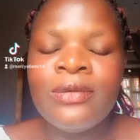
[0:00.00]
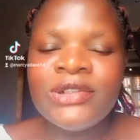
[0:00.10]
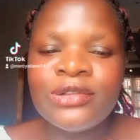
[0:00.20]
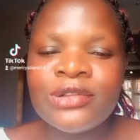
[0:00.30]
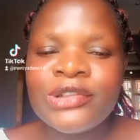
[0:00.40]

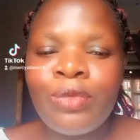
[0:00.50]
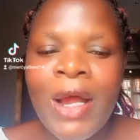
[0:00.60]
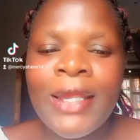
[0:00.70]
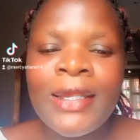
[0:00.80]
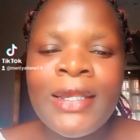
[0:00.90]
Reasons
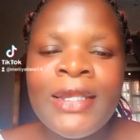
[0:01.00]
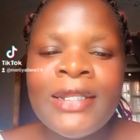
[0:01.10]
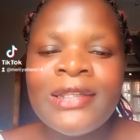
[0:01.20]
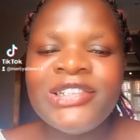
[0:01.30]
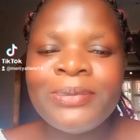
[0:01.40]
why
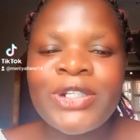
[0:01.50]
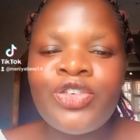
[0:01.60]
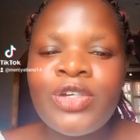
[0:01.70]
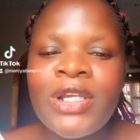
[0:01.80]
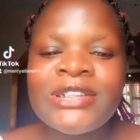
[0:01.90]
this
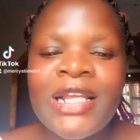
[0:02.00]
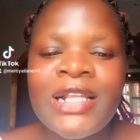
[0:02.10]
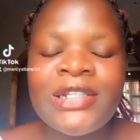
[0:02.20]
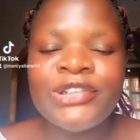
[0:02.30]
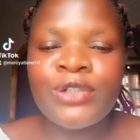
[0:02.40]
particular
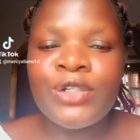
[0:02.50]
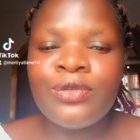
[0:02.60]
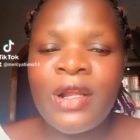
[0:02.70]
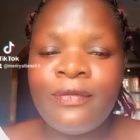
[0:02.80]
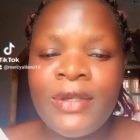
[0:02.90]
child is trying
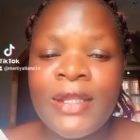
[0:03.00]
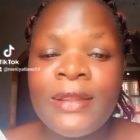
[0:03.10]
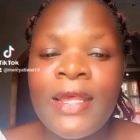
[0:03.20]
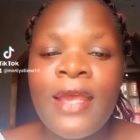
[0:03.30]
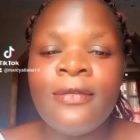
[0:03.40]
to
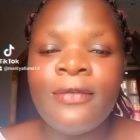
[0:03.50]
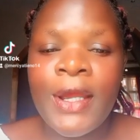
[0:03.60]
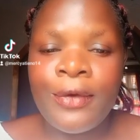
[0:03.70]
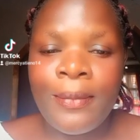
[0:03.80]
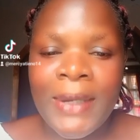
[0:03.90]
navigate the
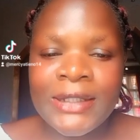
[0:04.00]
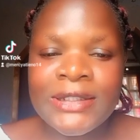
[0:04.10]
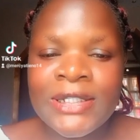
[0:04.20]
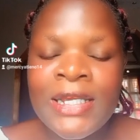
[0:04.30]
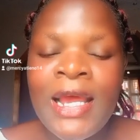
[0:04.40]

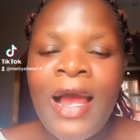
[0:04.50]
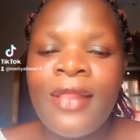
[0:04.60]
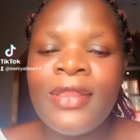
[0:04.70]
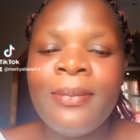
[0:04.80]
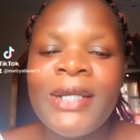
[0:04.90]
environment
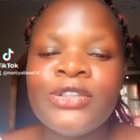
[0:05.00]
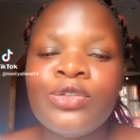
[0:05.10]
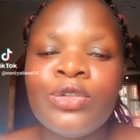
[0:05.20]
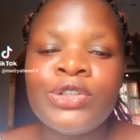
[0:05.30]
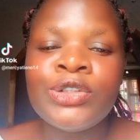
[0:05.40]
and they might
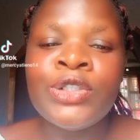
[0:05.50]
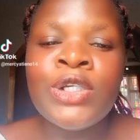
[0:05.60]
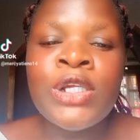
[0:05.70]
not